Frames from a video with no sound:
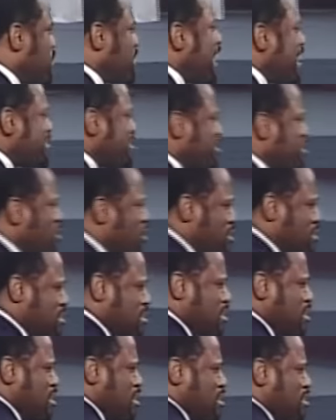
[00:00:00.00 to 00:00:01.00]
That's not,
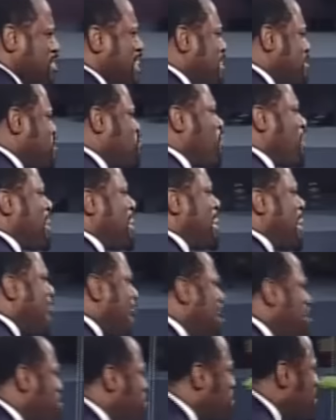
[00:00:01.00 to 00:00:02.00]
that's not life,